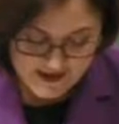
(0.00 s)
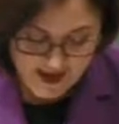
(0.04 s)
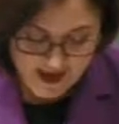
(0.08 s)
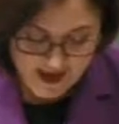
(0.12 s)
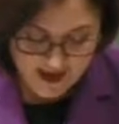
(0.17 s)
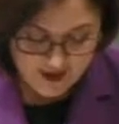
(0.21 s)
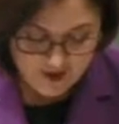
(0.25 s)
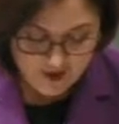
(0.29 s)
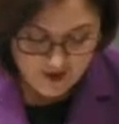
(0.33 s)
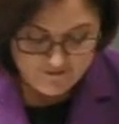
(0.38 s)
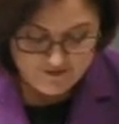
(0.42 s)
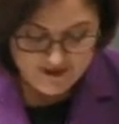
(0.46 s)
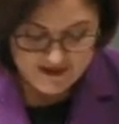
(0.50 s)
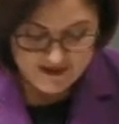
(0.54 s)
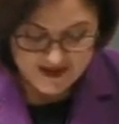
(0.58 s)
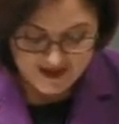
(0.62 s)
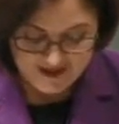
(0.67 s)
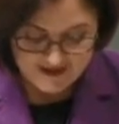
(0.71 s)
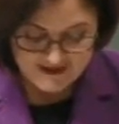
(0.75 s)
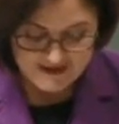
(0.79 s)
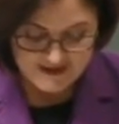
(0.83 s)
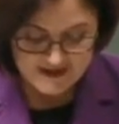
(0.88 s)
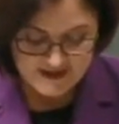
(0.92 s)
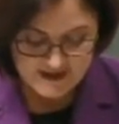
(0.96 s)
And over the
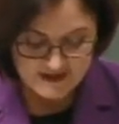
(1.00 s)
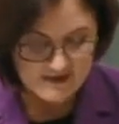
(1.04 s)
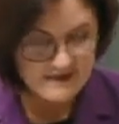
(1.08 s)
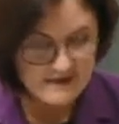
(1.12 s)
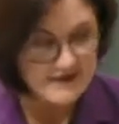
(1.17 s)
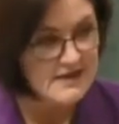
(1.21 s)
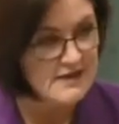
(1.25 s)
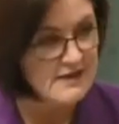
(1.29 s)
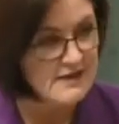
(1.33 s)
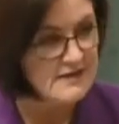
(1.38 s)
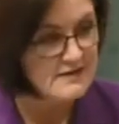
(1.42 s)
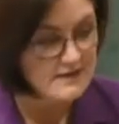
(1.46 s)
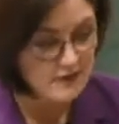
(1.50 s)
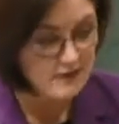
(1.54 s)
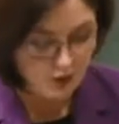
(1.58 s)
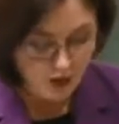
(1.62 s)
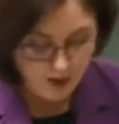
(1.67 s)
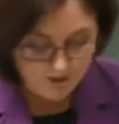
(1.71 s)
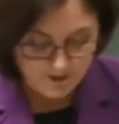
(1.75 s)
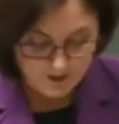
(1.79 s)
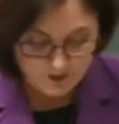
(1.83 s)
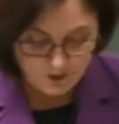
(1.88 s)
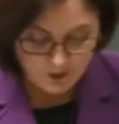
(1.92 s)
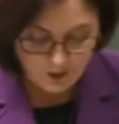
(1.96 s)
next 10 years, the
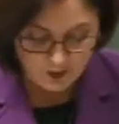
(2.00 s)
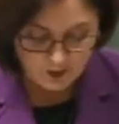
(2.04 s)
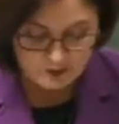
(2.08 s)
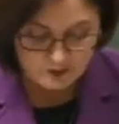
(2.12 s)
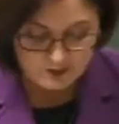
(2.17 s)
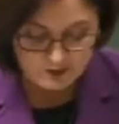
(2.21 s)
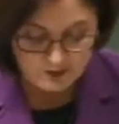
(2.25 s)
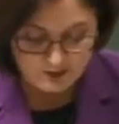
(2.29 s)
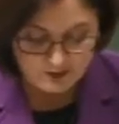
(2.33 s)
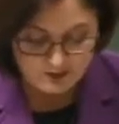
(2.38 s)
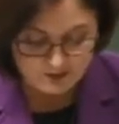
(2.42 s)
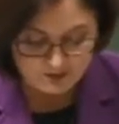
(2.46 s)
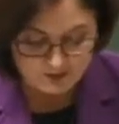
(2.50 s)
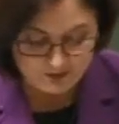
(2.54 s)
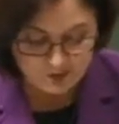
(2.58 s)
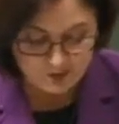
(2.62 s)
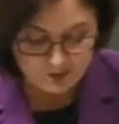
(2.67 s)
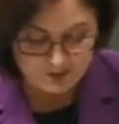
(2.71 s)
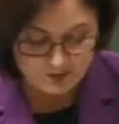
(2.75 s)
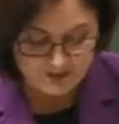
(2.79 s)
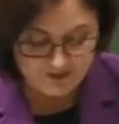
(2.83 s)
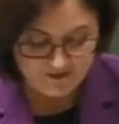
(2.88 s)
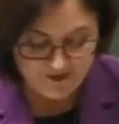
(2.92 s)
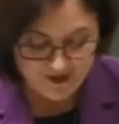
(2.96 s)
Commonwealth will
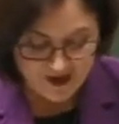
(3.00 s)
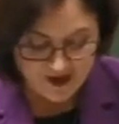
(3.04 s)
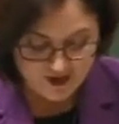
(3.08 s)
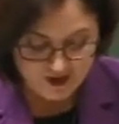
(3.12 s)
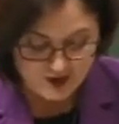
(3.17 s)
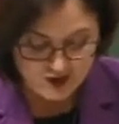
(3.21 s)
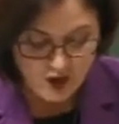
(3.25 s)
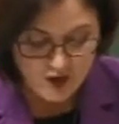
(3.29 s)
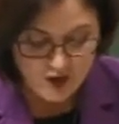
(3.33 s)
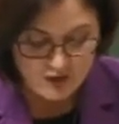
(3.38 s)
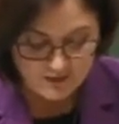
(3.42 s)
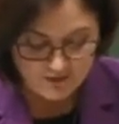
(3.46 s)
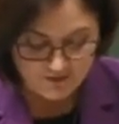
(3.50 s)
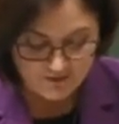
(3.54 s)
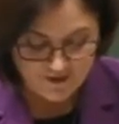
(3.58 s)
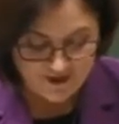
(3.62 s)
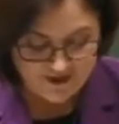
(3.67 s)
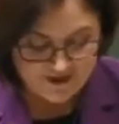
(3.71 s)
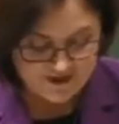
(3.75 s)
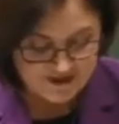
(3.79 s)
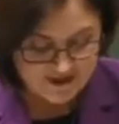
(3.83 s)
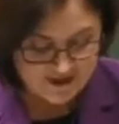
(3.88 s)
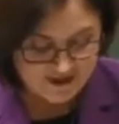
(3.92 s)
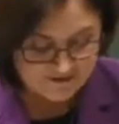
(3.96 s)
provide total
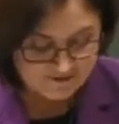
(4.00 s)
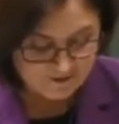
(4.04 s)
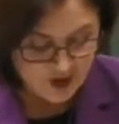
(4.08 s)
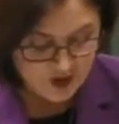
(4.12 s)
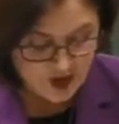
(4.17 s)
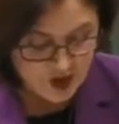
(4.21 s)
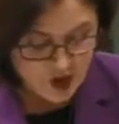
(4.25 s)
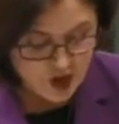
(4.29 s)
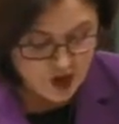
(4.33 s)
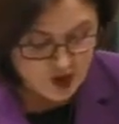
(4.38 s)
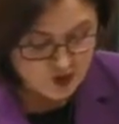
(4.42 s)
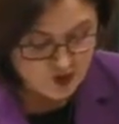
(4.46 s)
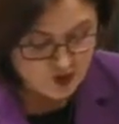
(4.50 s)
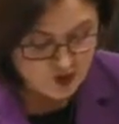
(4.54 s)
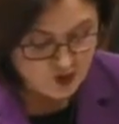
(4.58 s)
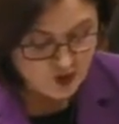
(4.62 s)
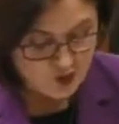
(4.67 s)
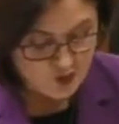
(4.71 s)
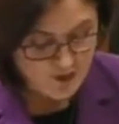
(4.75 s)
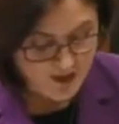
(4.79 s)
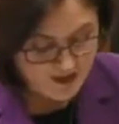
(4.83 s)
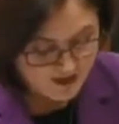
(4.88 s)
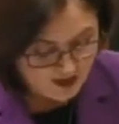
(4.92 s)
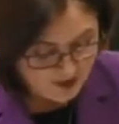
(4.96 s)
funding to
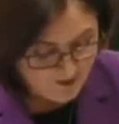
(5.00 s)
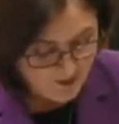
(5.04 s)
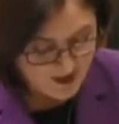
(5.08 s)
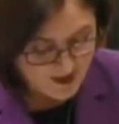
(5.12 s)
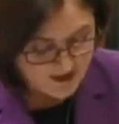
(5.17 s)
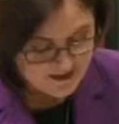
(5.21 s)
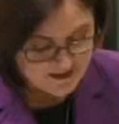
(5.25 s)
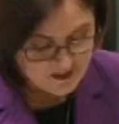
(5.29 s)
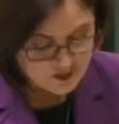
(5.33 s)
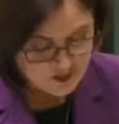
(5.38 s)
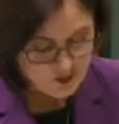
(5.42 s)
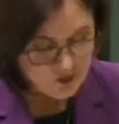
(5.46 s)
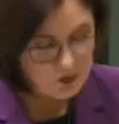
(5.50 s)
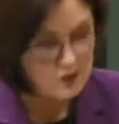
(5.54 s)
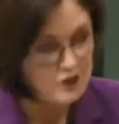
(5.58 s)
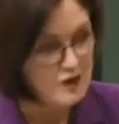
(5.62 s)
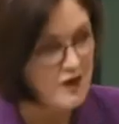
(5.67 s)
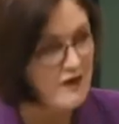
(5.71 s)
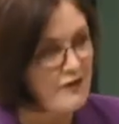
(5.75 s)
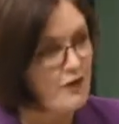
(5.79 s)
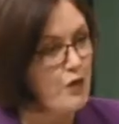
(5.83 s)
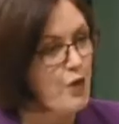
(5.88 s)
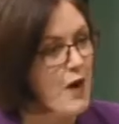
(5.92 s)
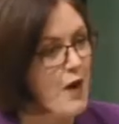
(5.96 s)
Corangamite schools
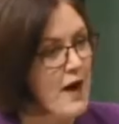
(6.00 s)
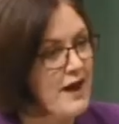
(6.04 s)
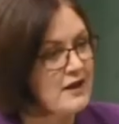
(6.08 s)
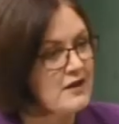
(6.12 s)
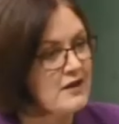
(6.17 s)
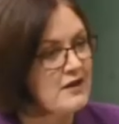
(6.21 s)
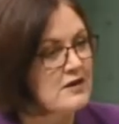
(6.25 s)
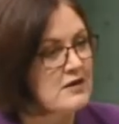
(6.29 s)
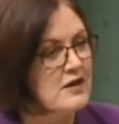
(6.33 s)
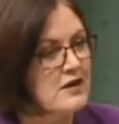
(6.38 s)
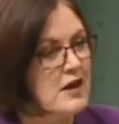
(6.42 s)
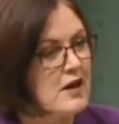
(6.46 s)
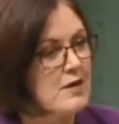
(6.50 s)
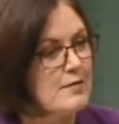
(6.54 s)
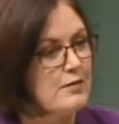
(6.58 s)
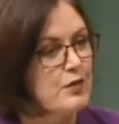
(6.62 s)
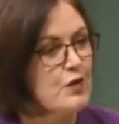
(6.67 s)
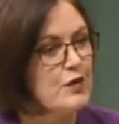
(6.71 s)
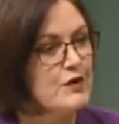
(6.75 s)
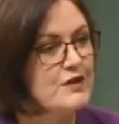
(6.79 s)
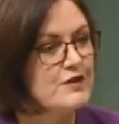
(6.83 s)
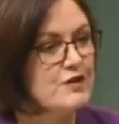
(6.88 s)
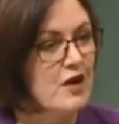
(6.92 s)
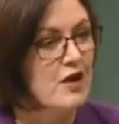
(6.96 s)
of
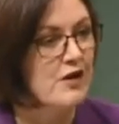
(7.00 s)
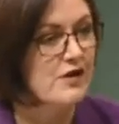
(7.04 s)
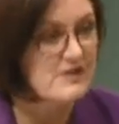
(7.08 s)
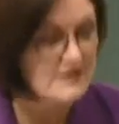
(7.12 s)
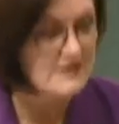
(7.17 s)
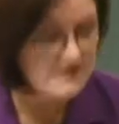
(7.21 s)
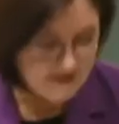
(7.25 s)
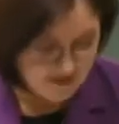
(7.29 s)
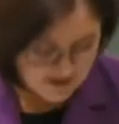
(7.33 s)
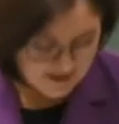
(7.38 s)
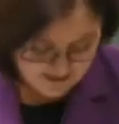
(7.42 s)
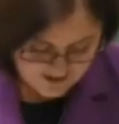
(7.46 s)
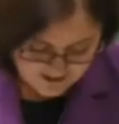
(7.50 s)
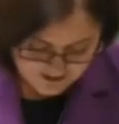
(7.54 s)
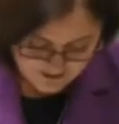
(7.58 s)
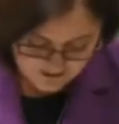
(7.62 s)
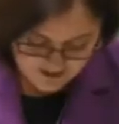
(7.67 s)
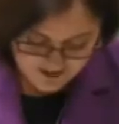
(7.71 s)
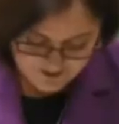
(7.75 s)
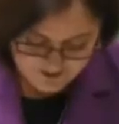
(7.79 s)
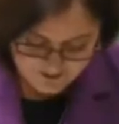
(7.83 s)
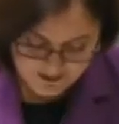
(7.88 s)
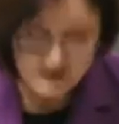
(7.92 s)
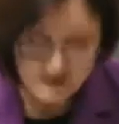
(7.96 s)

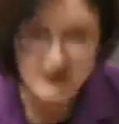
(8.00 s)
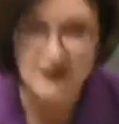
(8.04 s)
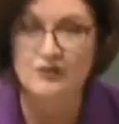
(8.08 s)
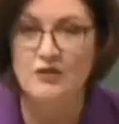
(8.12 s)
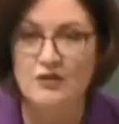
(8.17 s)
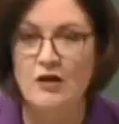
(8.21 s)
$1.063 billion.